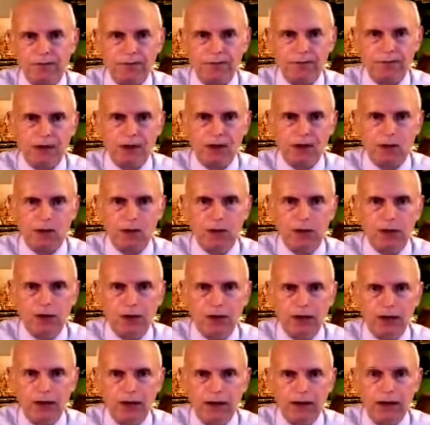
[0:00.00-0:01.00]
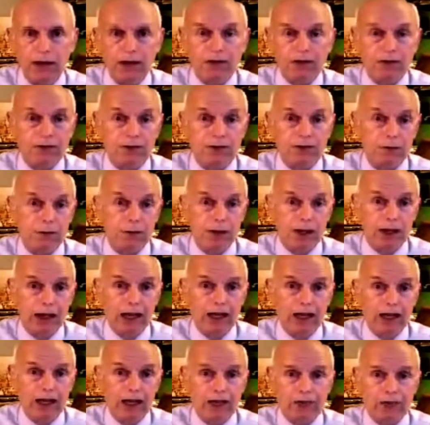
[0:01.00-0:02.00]
where uh, supplies
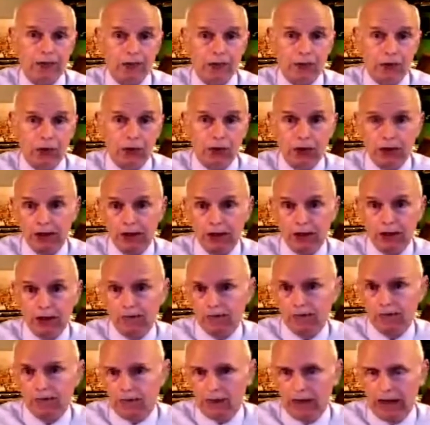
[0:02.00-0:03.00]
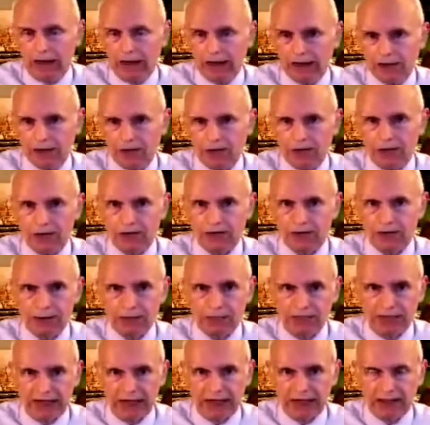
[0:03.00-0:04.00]
from Turkey for ISIS and men
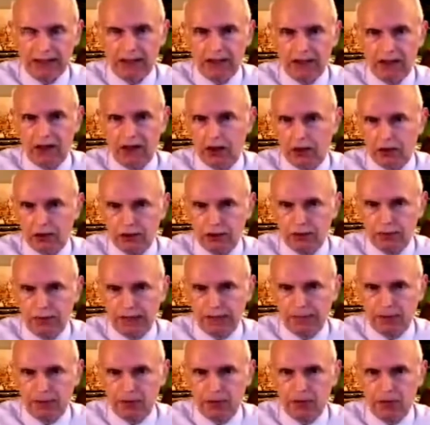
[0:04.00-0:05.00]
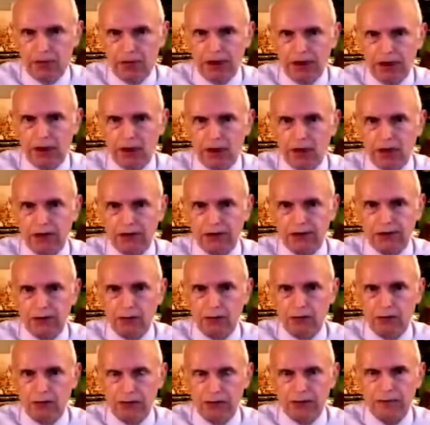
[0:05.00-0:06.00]
and injured people going across the
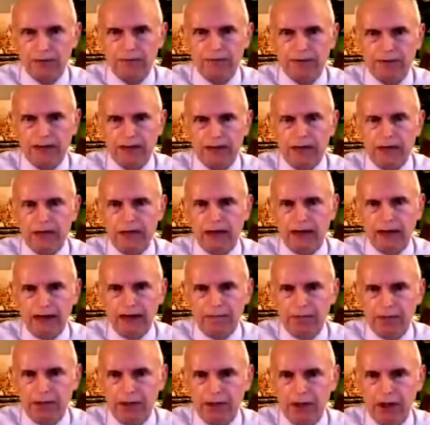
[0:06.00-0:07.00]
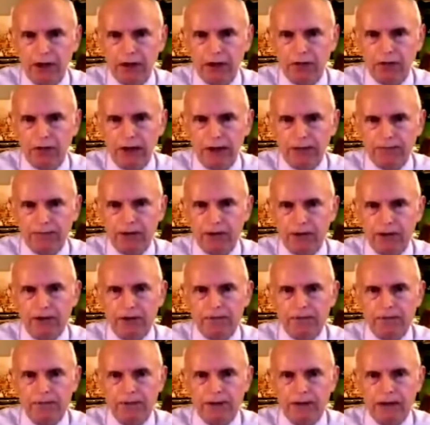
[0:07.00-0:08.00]
border uh, have been interrupted
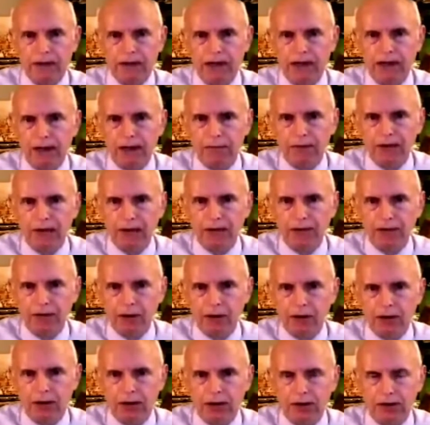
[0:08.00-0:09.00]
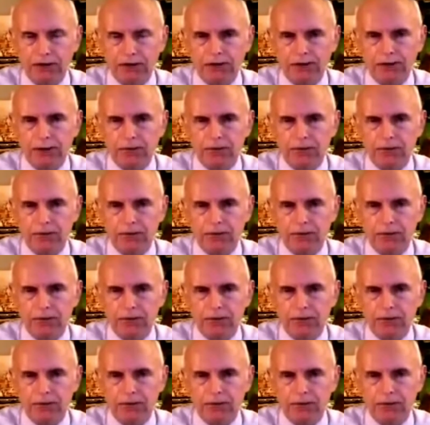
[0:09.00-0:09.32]
uh, by the Kurds.